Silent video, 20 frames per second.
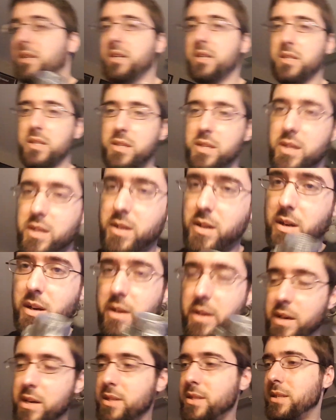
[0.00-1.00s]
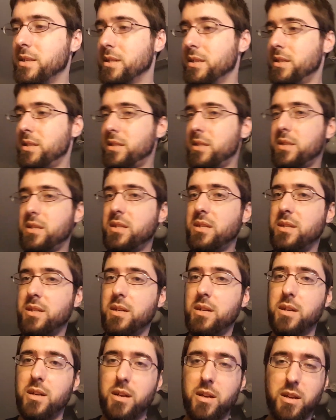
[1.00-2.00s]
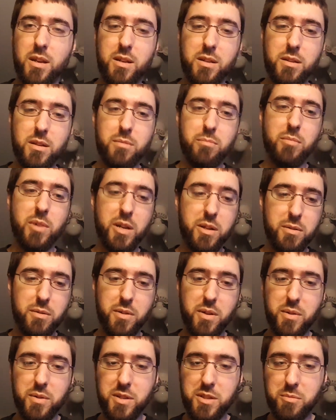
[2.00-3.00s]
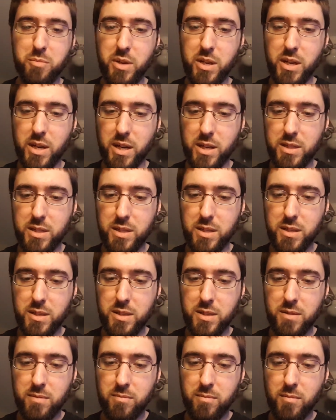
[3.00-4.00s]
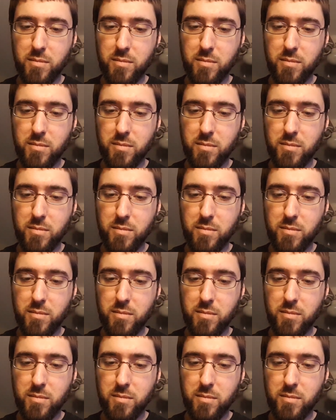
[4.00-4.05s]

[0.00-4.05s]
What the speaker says: SD card access and micro USB access.